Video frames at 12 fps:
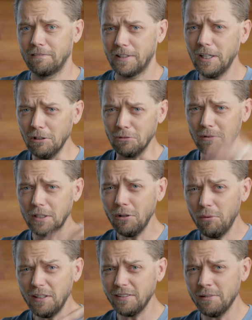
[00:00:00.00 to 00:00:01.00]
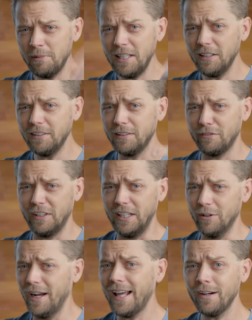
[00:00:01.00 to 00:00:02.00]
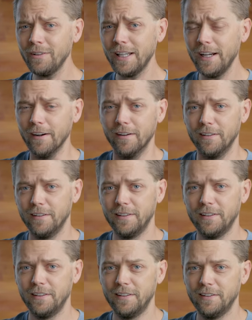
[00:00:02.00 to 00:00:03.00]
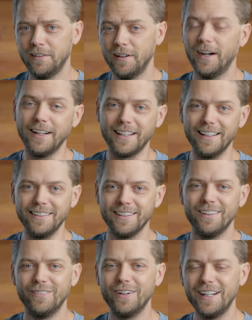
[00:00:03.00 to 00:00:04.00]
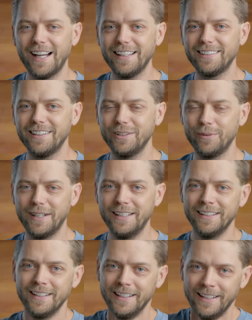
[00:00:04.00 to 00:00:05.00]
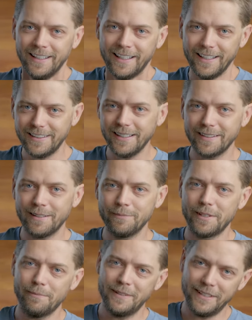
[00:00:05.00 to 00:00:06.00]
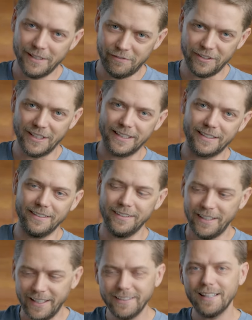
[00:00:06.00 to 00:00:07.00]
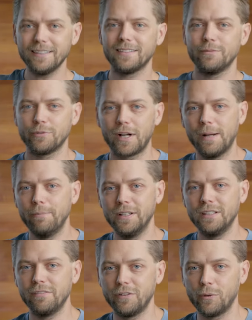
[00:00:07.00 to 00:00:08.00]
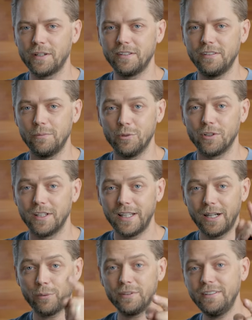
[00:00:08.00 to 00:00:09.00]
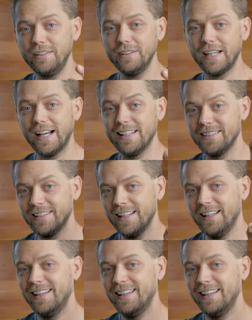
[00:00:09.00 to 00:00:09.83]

Go, go watch somebody else's video. I don't care. All right, guys. Well, I tell you what, Hit that thumbs up button if you like this, hit that subscribe button if you wanna see more, and I'll see you guys